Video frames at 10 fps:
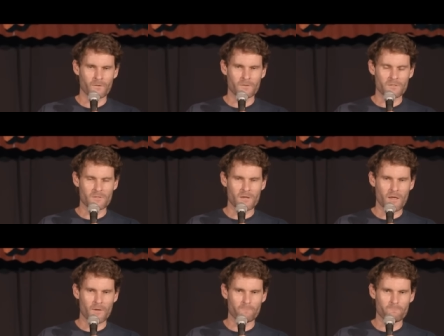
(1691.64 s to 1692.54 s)
I said,
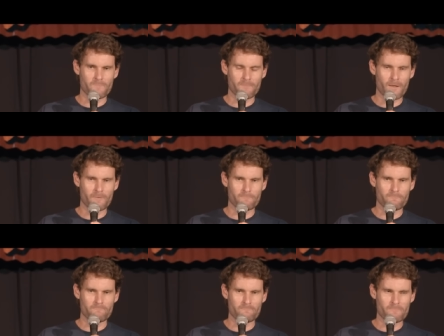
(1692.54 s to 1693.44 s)
yeah, you know,
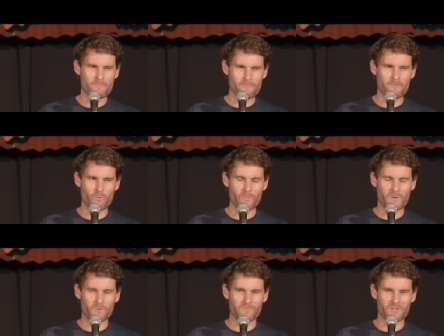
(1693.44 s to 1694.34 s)
it would be
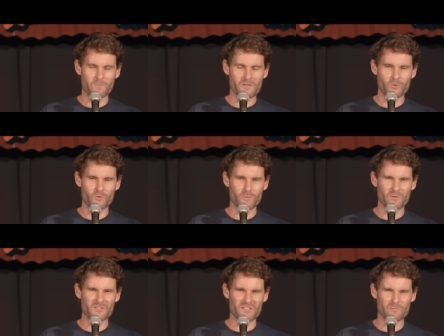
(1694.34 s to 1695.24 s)
good if you could be good to him
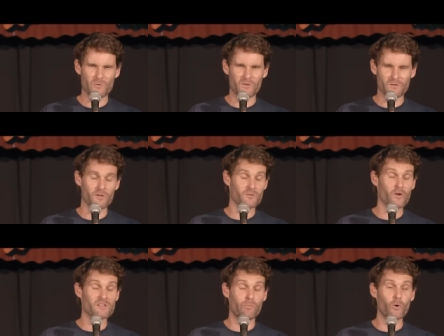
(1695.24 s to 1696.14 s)
because it's his birthday. I was,
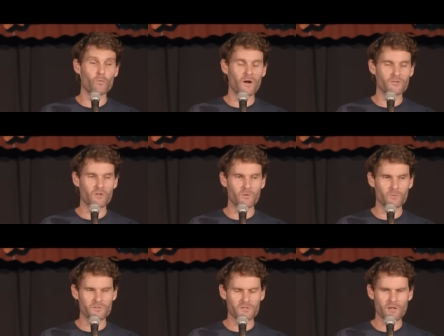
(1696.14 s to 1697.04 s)
oh, he's born one time,
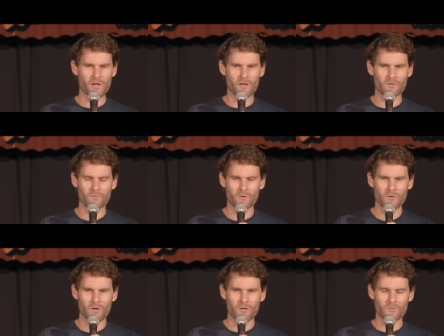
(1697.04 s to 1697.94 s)
was he? Yeah.
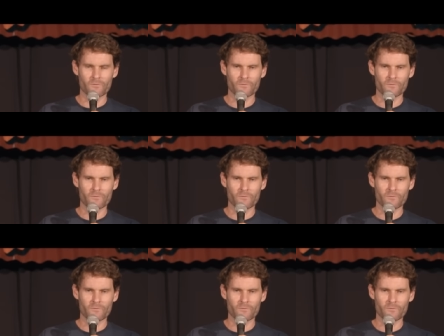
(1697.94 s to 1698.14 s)
I was...